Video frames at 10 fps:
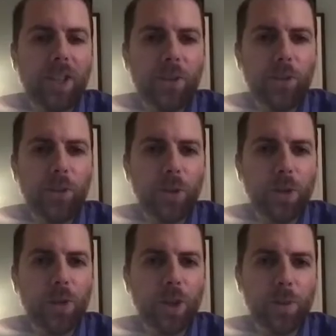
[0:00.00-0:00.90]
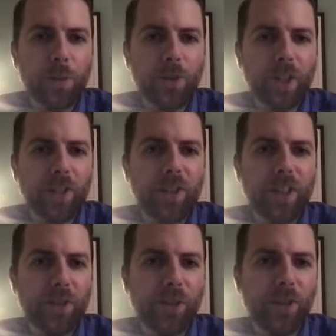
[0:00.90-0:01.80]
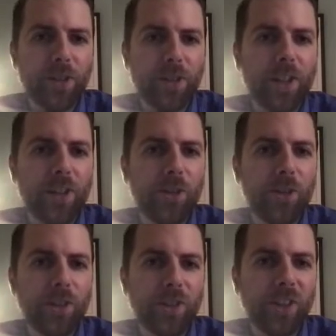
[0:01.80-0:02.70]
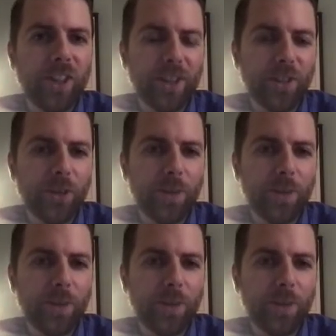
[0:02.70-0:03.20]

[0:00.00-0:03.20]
had two incredible touchdowns there in the last 30 seconds.